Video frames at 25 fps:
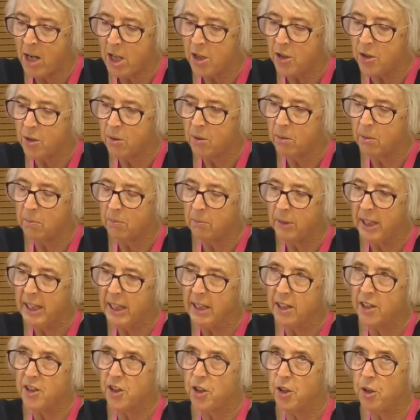So we
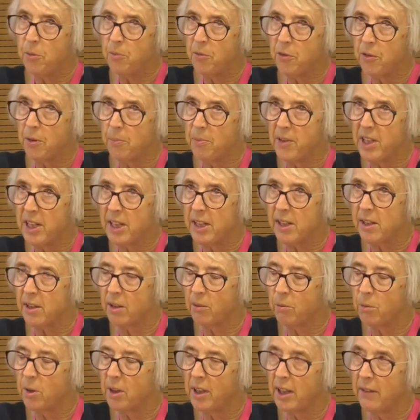can assume from this
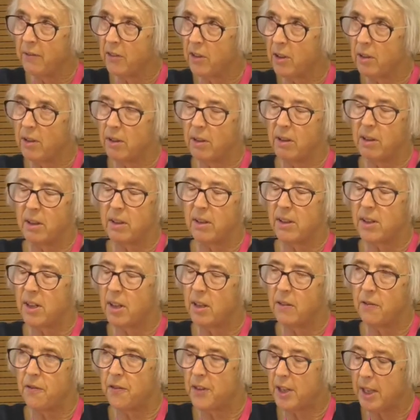that whatever
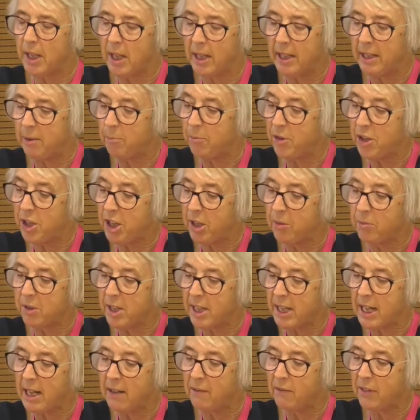tough time she
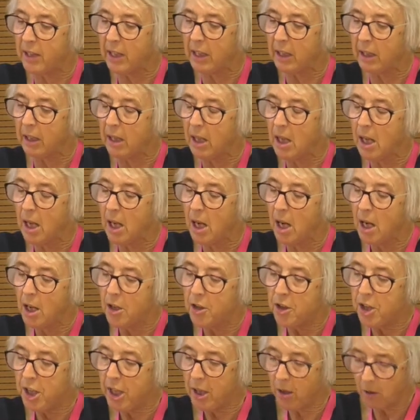was having,
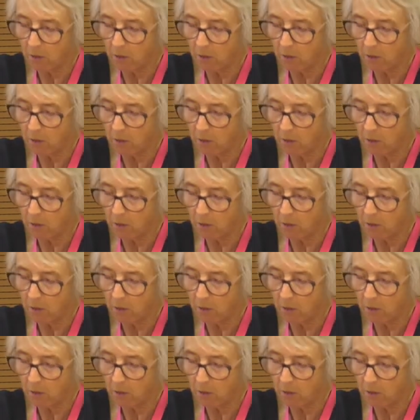she